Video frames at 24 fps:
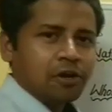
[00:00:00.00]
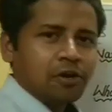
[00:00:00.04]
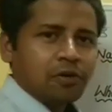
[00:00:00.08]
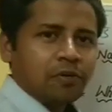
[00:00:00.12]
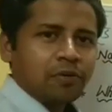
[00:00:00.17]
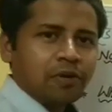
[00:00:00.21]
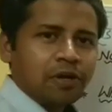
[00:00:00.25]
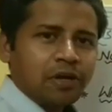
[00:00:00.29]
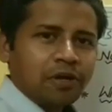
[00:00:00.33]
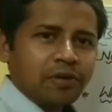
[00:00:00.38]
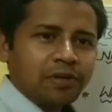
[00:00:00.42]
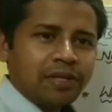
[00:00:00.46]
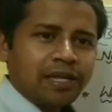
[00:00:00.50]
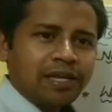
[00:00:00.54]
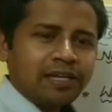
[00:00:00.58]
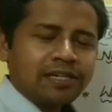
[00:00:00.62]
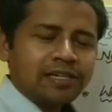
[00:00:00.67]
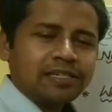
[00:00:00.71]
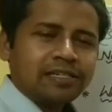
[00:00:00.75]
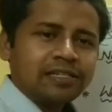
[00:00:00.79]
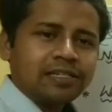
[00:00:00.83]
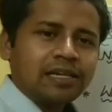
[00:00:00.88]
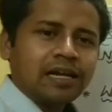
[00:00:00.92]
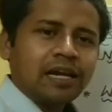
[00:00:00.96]
We know
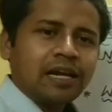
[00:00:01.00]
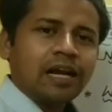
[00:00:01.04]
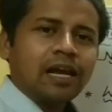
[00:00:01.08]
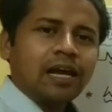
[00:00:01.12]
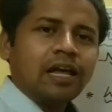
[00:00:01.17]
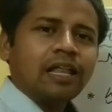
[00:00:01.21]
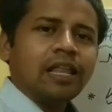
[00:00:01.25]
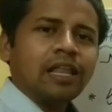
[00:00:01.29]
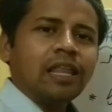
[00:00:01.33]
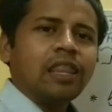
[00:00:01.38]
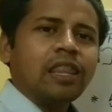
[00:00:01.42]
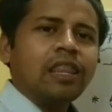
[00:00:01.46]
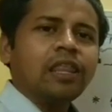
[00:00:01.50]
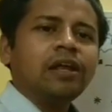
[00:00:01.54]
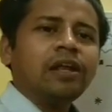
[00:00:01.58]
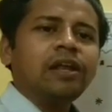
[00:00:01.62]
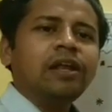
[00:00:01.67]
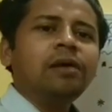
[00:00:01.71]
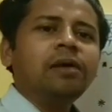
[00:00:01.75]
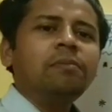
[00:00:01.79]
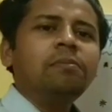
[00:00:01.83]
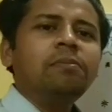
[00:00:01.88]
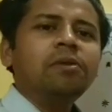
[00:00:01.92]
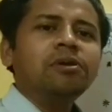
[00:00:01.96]
that the
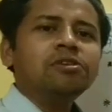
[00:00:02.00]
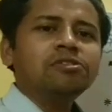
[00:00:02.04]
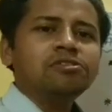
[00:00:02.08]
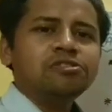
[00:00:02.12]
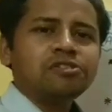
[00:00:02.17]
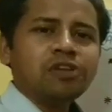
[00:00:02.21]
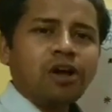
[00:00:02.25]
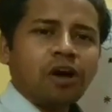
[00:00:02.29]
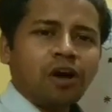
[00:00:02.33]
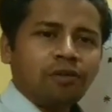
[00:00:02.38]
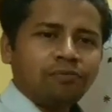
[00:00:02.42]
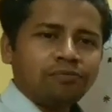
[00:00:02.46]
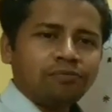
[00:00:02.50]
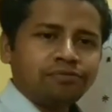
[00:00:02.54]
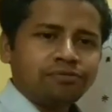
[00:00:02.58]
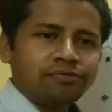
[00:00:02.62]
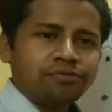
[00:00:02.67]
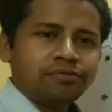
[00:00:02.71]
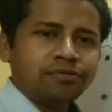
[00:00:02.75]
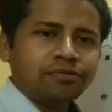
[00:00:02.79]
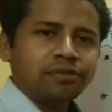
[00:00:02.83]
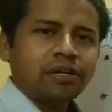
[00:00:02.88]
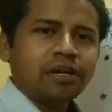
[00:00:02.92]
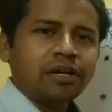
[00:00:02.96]
numbers
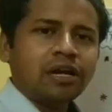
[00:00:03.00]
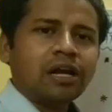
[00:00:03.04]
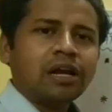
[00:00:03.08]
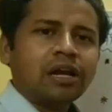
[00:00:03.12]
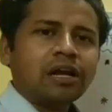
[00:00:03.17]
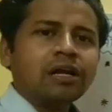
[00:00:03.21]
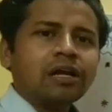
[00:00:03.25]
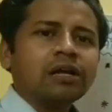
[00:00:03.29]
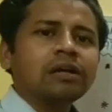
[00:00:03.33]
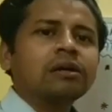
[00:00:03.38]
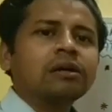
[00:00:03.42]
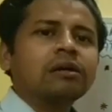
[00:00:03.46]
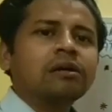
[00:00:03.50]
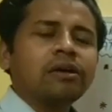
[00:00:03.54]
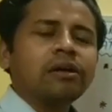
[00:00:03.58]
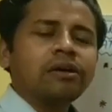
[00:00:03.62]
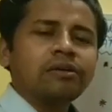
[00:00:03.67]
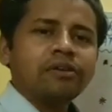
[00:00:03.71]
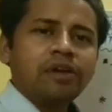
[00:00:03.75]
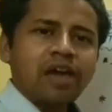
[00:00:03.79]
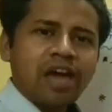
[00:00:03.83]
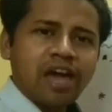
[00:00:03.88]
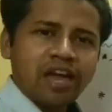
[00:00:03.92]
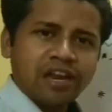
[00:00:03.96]
of
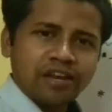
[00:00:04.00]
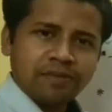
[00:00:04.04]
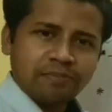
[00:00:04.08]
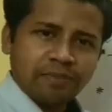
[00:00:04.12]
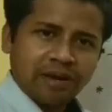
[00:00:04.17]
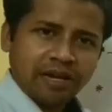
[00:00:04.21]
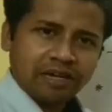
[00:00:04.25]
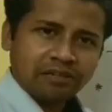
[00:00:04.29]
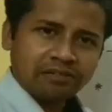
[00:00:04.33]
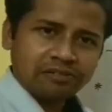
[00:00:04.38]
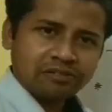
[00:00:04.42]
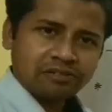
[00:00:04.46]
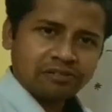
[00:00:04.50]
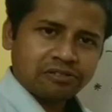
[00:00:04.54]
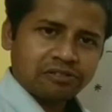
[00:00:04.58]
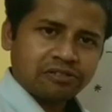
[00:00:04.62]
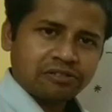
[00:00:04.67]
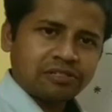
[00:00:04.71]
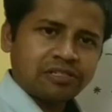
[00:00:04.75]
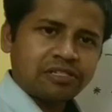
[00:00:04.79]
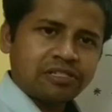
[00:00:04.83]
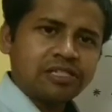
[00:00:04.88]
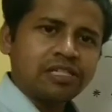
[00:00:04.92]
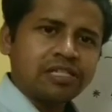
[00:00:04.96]
animals,
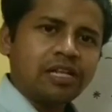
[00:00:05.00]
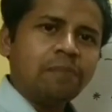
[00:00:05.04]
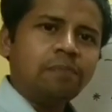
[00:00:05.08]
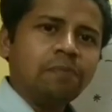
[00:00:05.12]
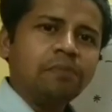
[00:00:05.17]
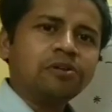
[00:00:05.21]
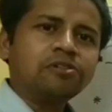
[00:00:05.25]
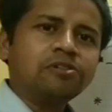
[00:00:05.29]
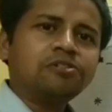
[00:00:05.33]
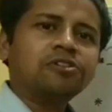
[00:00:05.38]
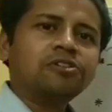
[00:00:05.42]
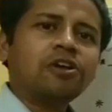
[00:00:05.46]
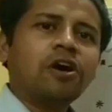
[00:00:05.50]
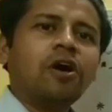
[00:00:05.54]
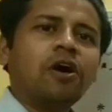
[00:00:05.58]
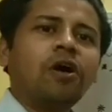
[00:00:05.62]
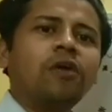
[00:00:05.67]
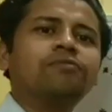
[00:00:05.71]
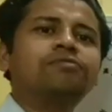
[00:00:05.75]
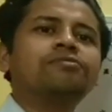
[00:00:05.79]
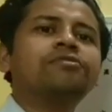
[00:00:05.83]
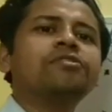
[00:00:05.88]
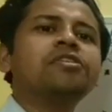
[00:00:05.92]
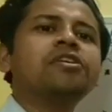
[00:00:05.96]
numbers
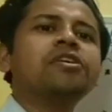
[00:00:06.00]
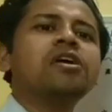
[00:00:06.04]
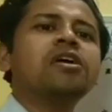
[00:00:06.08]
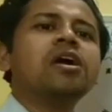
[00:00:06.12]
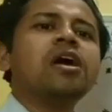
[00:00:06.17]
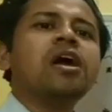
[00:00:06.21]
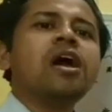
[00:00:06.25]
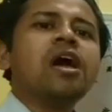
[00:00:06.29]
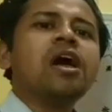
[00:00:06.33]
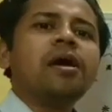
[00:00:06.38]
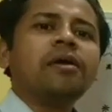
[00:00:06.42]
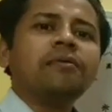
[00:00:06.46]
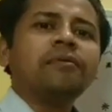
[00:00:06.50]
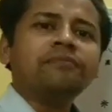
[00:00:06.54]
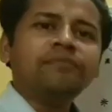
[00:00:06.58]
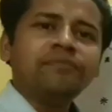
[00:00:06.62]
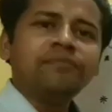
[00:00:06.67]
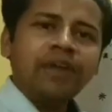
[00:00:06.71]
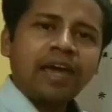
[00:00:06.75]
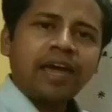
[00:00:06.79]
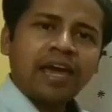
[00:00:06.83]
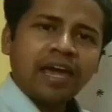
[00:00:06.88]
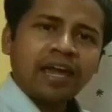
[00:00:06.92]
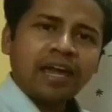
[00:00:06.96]
of
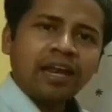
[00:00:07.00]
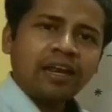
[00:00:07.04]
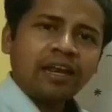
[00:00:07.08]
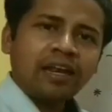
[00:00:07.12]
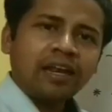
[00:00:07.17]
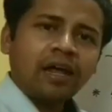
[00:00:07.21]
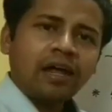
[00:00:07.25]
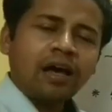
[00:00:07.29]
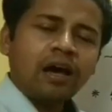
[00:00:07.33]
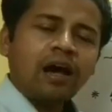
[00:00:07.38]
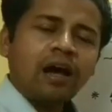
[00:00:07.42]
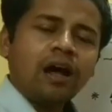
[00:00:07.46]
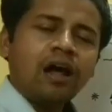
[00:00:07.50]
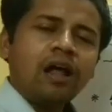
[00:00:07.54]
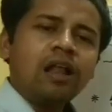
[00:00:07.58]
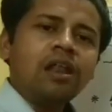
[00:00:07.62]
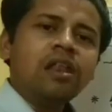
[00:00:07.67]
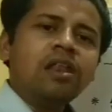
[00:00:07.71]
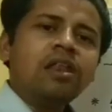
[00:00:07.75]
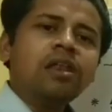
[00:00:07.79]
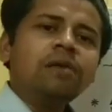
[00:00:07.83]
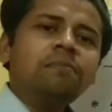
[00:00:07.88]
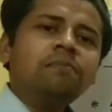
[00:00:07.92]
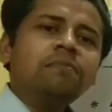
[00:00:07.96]
men,
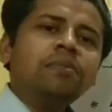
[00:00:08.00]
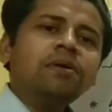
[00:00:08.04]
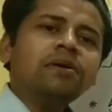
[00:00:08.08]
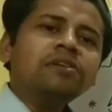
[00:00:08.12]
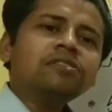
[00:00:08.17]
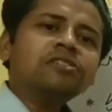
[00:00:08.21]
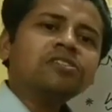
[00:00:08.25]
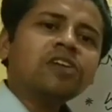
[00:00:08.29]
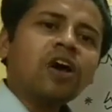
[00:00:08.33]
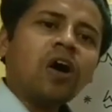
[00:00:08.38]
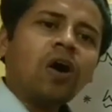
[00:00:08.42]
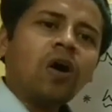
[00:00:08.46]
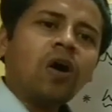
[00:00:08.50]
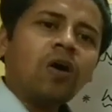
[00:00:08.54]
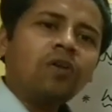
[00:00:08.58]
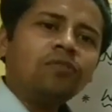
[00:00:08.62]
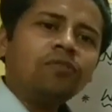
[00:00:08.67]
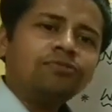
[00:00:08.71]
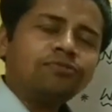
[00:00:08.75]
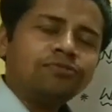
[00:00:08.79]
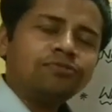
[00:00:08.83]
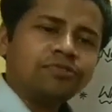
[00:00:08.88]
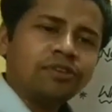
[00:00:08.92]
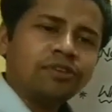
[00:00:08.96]
numbers
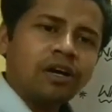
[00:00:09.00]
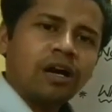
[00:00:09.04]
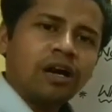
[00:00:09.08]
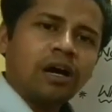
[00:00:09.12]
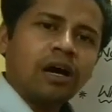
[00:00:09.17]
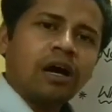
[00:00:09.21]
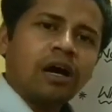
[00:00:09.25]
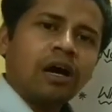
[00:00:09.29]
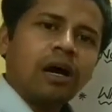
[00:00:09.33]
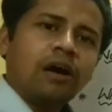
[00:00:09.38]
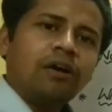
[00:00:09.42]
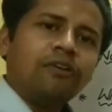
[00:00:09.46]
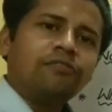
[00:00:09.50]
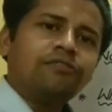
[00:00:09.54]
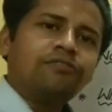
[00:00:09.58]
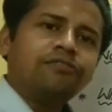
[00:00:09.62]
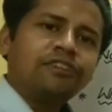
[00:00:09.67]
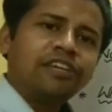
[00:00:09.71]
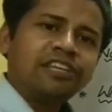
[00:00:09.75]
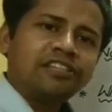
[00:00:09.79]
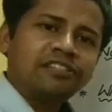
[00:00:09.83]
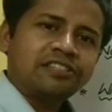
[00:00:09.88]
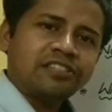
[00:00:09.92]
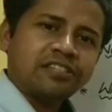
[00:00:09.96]
of
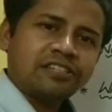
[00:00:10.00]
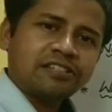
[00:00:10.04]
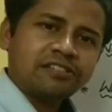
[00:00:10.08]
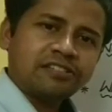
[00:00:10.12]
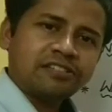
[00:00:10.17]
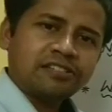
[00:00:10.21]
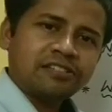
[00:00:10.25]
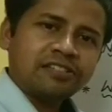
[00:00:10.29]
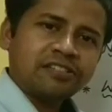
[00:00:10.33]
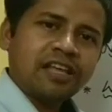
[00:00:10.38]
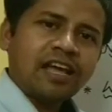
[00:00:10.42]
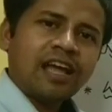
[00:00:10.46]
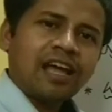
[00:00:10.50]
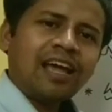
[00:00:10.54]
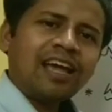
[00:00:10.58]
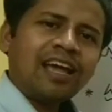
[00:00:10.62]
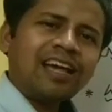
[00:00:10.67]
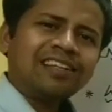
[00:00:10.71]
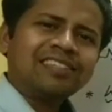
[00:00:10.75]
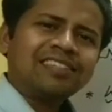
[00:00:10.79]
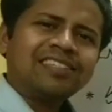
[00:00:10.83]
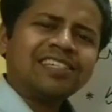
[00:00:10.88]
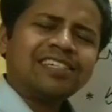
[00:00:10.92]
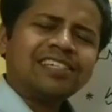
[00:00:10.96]
fishes,
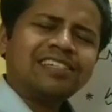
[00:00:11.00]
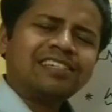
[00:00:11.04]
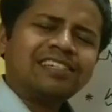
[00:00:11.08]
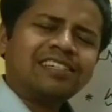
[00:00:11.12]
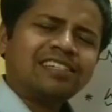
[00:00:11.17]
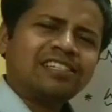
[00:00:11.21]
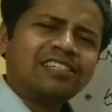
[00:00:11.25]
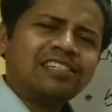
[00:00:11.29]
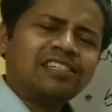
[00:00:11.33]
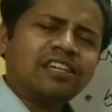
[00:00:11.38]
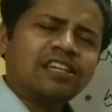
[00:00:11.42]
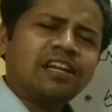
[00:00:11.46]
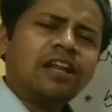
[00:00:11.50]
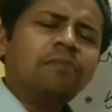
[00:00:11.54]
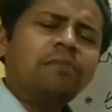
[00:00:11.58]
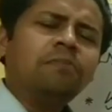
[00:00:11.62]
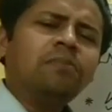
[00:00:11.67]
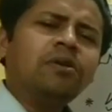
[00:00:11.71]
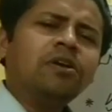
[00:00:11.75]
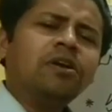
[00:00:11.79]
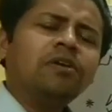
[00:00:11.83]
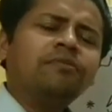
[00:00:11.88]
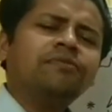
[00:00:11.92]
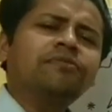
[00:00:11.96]
etc. So
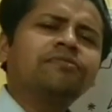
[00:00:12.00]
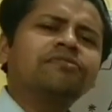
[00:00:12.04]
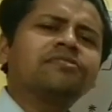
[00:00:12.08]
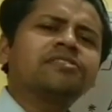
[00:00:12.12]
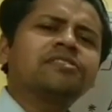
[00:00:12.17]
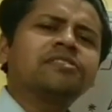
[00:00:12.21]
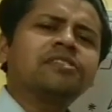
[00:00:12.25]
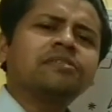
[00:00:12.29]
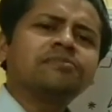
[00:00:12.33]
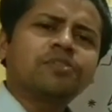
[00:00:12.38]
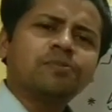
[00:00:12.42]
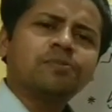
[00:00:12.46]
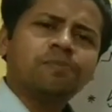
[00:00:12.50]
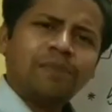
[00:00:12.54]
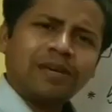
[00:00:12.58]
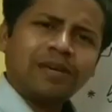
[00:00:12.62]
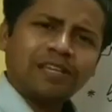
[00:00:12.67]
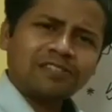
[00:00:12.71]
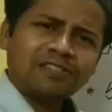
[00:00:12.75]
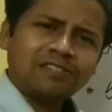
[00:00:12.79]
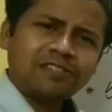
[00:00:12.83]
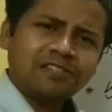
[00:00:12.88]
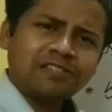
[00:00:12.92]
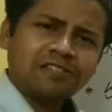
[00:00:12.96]
number of some
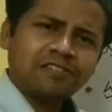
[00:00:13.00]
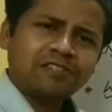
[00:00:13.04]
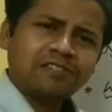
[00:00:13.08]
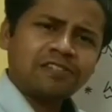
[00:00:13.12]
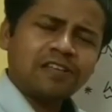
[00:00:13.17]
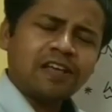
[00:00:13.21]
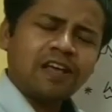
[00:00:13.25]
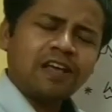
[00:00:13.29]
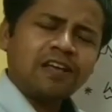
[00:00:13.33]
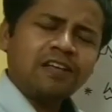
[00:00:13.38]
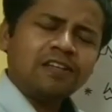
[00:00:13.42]
species.